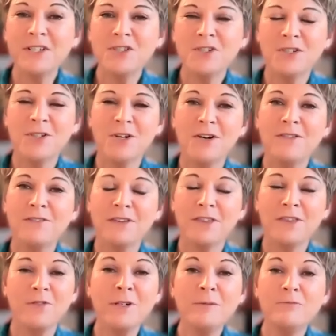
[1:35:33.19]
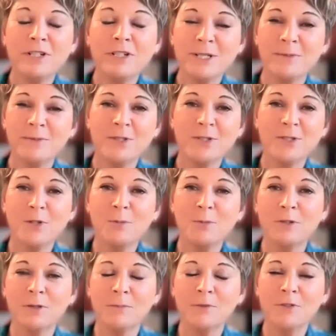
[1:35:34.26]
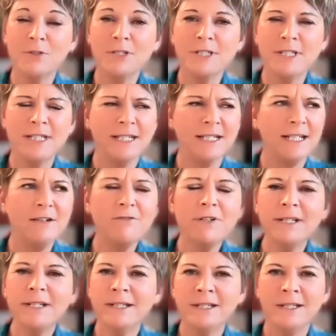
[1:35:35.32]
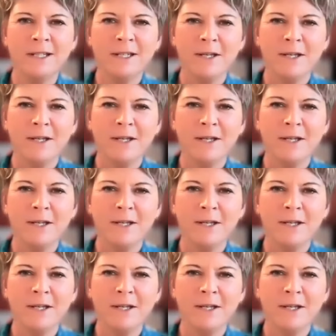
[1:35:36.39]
vision of the Three Principles Global Community, and every